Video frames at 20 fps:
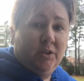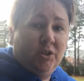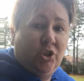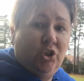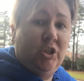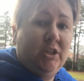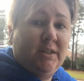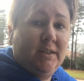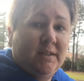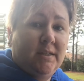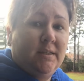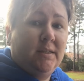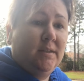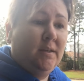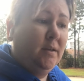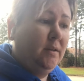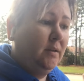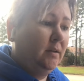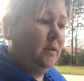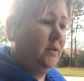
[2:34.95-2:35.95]

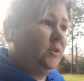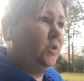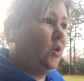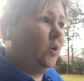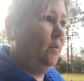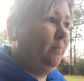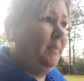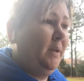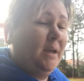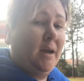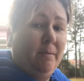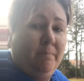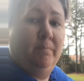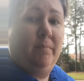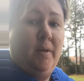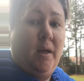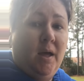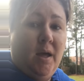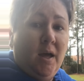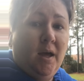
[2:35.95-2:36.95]
Jesus told me
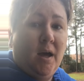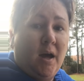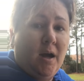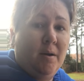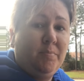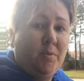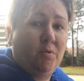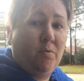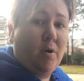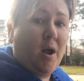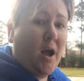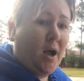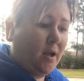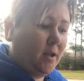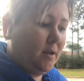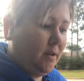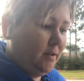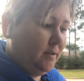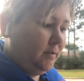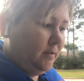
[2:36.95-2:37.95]
I'm the
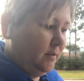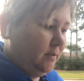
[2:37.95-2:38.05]
rock."